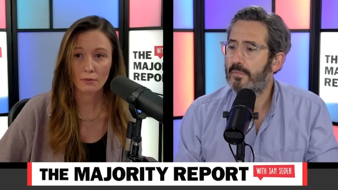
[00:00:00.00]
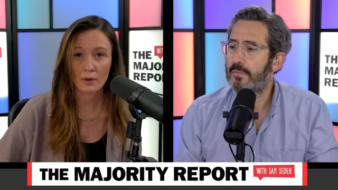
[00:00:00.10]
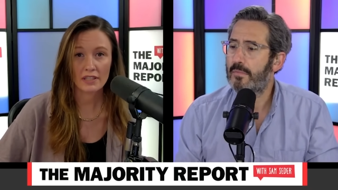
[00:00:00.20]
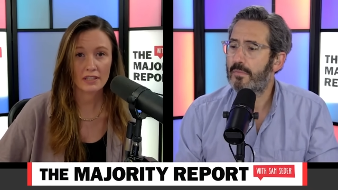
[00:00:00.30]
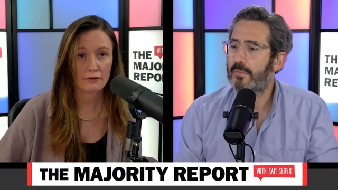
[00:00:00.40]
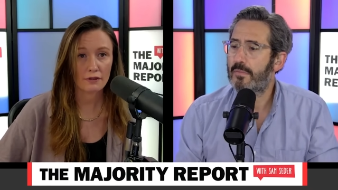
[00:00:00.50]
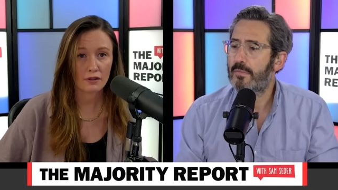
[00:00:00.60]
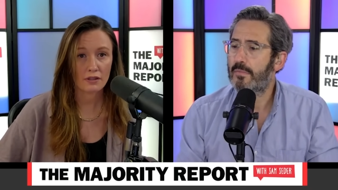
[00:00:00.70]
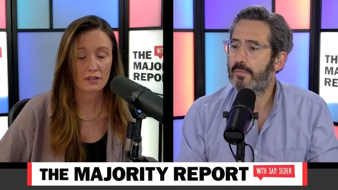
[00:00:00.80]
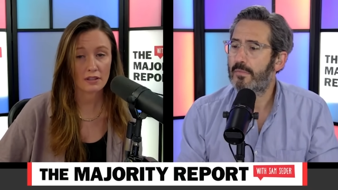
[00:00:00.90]
Speaker 1: when he
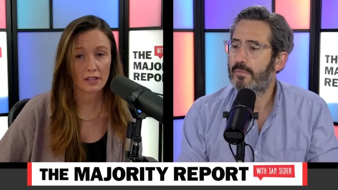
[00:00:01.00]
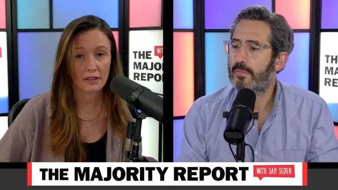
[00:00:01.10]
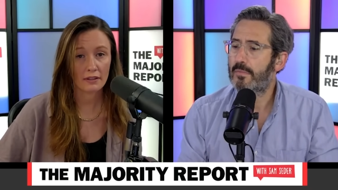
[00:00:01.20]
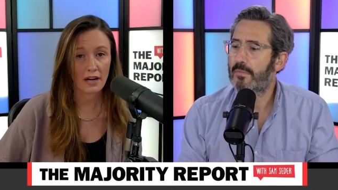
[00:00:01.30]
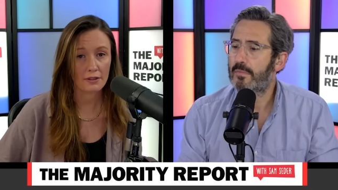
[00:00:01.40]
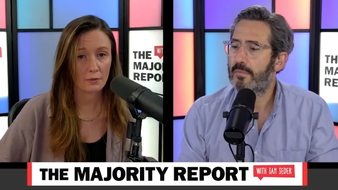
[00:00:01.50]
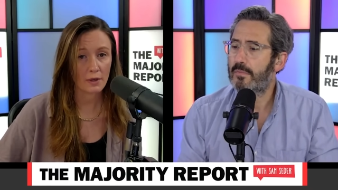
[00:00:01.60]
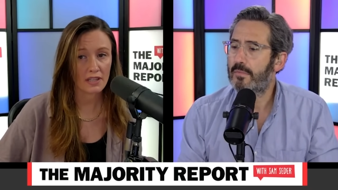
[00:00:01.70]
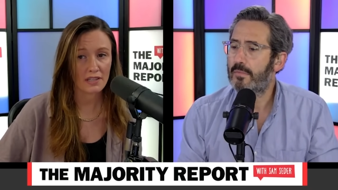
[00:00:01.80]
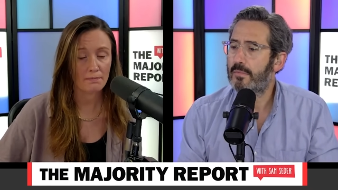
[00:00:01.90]
officially declared. Either
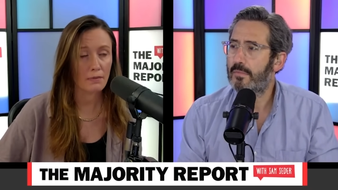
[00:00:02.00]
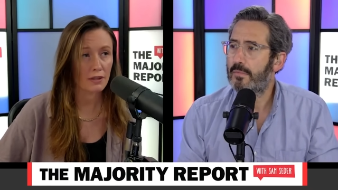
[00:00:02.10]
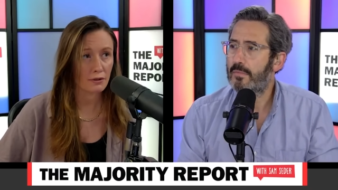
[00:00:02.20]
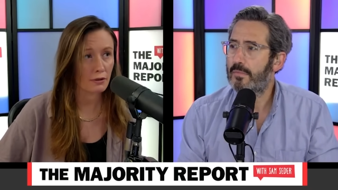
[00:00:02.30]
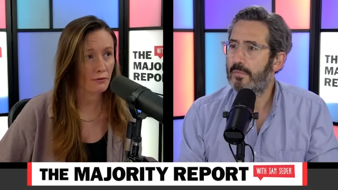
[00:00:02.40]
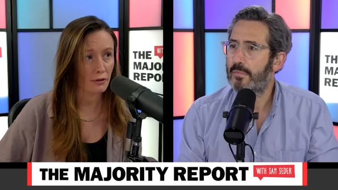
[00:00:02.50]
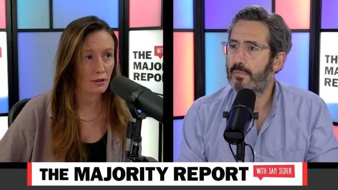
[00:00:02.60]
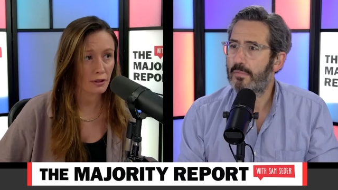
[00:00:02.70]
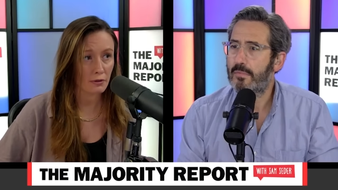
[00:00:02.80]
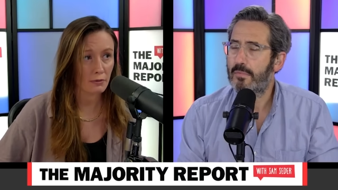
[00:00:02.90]
way, he's months
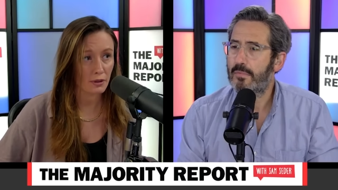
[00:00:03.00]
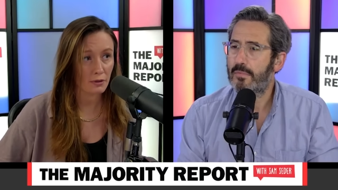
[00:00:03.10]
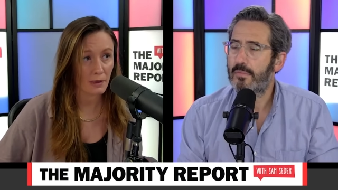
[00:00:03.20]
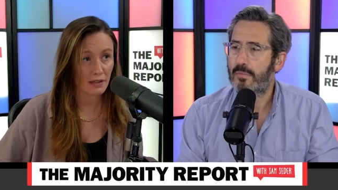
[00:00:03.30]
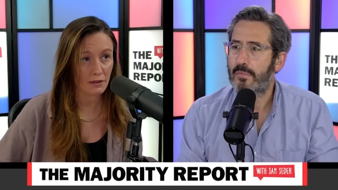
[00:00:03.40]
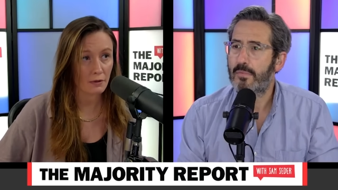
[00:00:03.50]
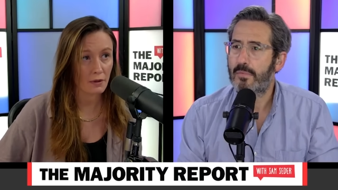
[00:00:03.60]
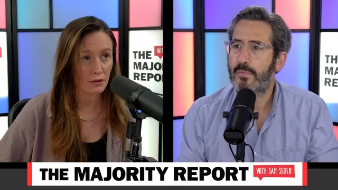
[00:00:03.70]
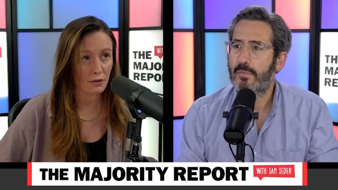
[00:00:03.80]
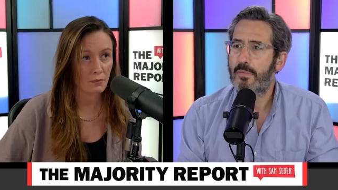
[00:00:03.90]
overdue, which begs the
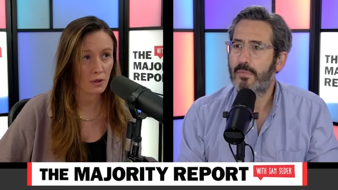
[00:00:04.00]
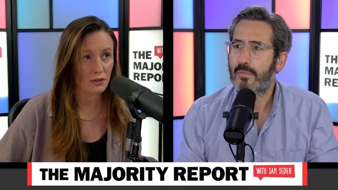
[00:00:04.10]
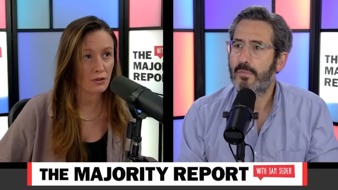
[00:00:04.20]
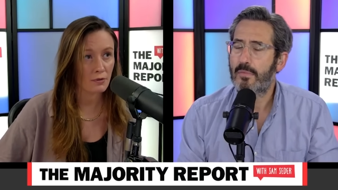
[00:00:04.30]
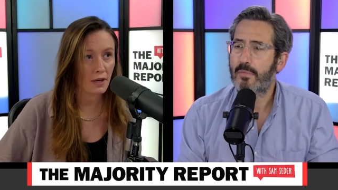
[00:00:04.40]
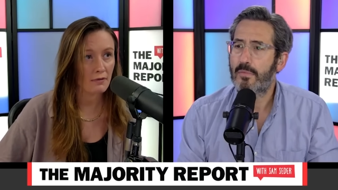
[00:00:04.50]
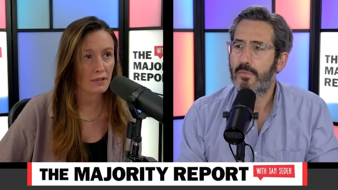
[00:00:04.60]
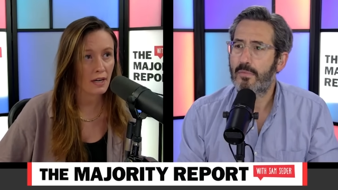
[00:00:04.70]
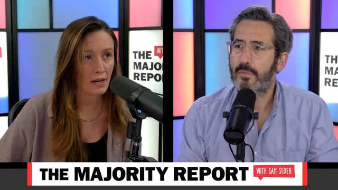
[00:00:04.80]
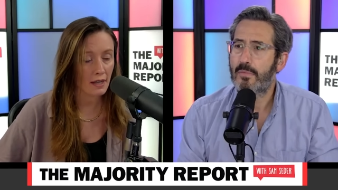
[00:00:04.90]
question what do you have
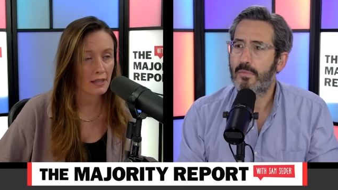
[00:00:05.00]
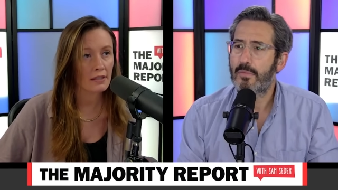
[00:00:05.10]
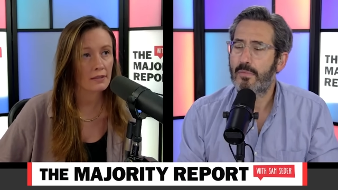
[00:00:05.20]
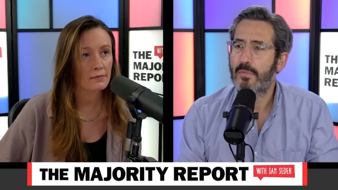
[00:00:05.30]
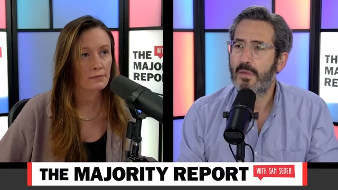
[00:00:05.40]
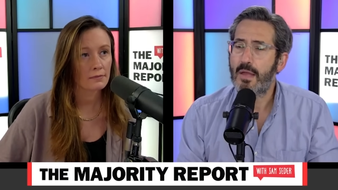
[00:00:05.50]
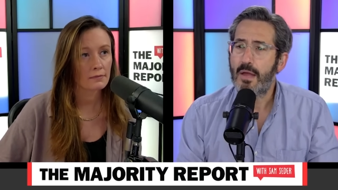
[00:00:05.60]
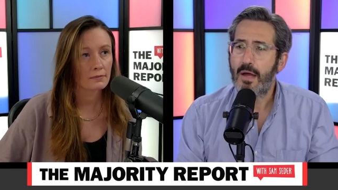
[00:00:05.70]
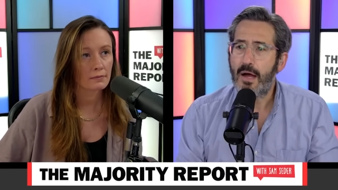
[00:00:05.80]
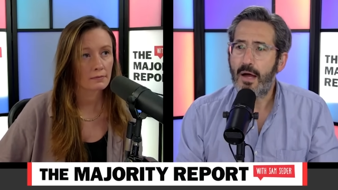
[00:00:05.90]
to hide?
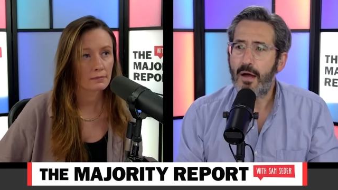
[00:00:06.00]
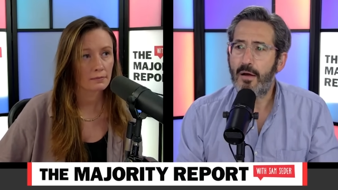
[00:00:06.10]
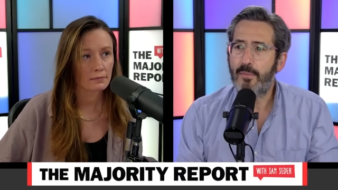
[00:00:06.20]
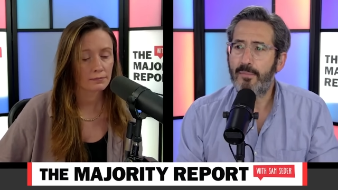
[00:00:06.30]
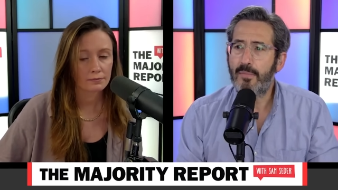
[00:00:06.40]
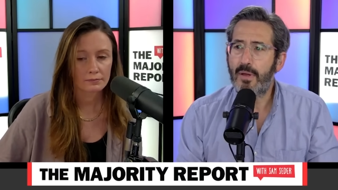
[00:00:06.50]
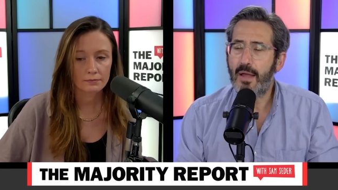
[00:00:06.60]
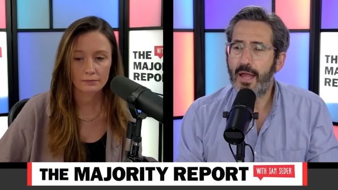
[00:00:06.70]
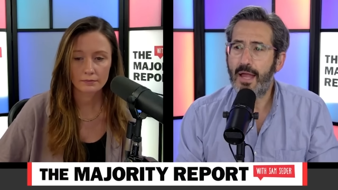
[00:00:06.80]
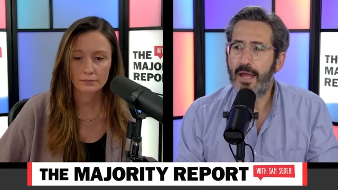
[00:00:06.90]
Speaker 2: Um,
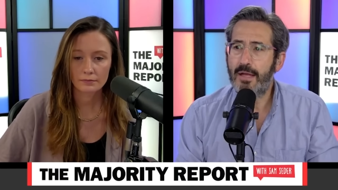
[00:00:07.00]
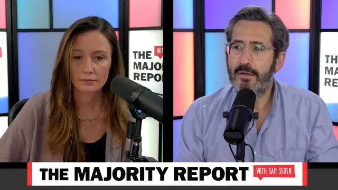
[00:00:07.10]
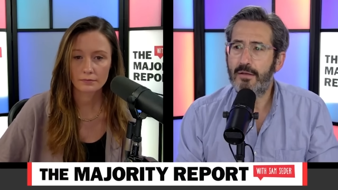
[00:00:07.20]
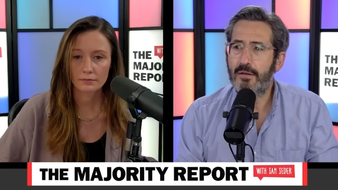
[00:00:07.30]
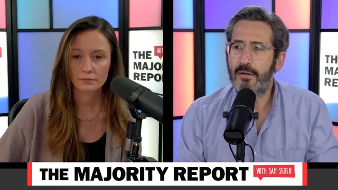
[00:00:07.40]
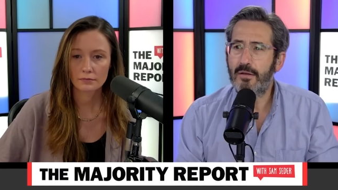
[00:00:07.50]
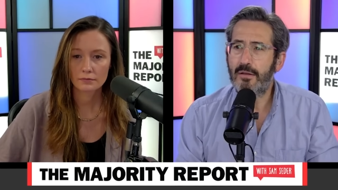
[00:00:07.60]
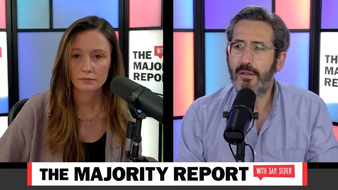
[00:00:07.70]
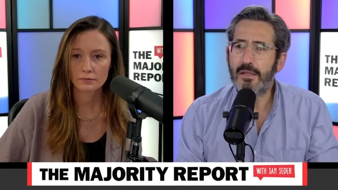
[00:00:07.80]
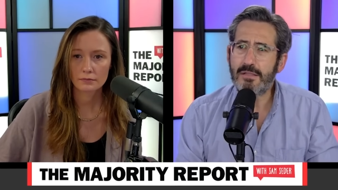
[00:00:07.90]
and
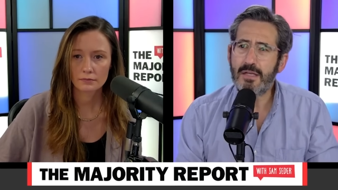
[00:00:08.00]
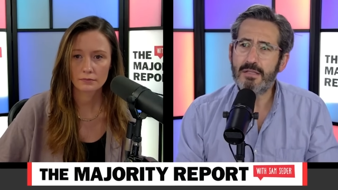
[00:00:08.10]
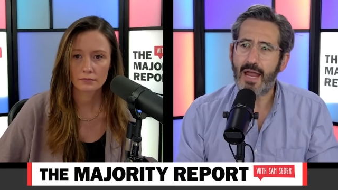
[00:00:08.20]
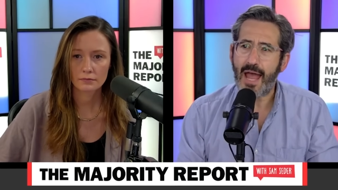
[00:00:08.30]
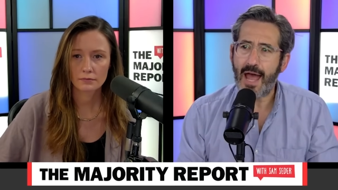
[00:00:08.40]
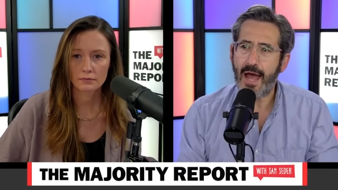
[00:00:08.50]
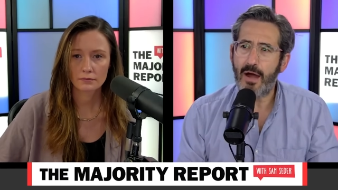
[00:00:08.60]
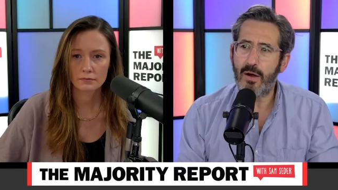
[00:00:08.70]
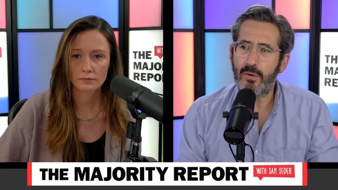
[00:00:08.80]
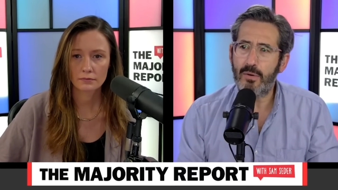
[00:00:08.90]
listen to
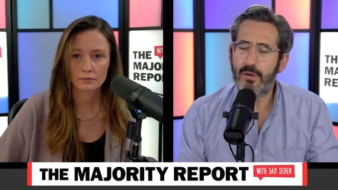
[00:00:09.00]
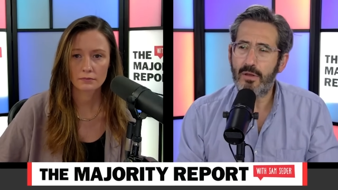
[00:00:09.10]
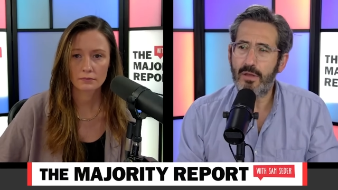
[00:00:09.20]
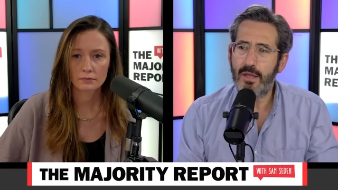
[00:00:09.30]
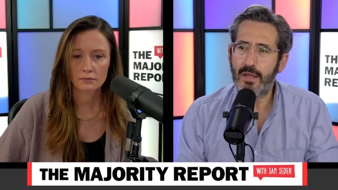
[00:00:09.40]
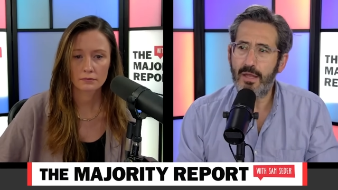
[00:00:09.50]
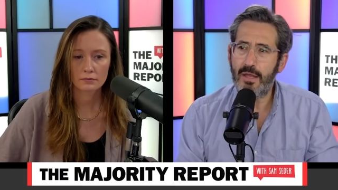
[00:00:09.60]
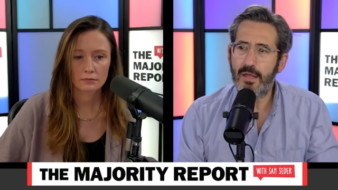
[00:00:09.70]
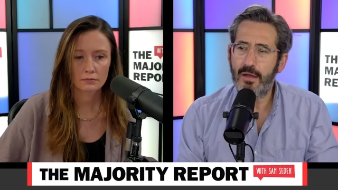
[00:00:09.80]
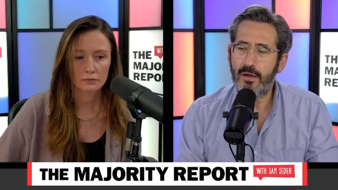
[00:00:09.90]
how
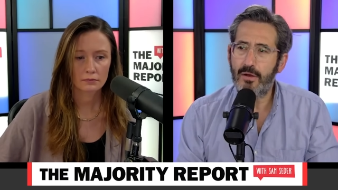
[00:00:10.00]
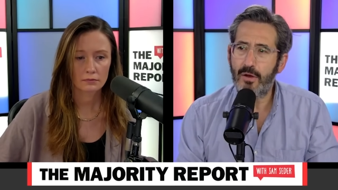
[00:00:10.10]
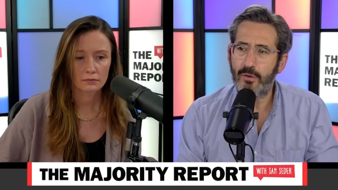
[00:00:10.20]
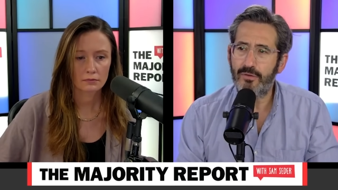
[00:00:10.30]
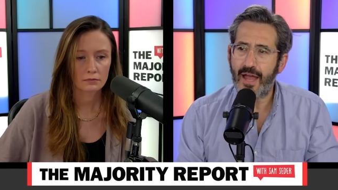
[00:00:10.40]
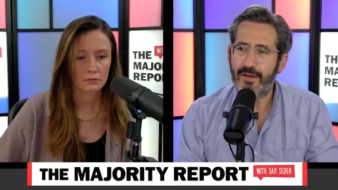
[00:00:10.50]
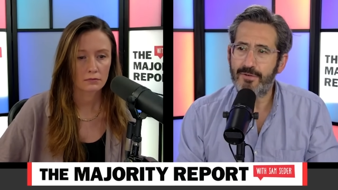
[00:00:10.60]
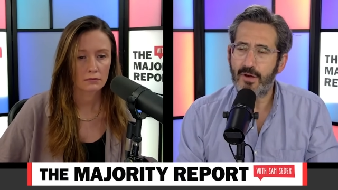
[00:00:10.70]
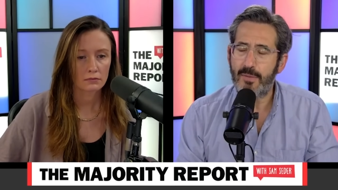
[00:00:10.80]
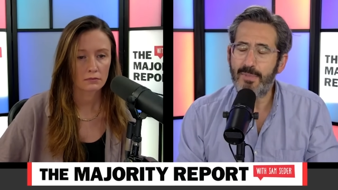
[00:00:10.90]
he goes
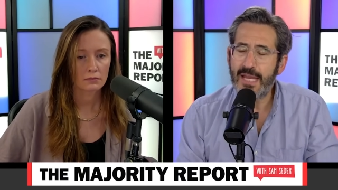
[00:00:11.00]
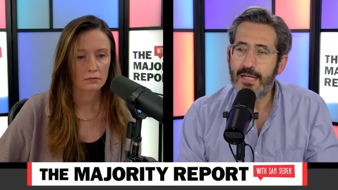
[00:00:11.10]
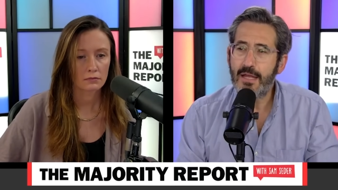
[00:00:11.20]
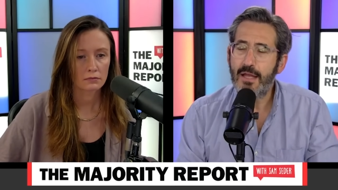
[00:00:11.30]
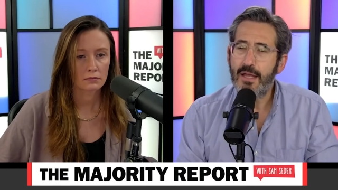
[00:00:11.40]
after. I mean,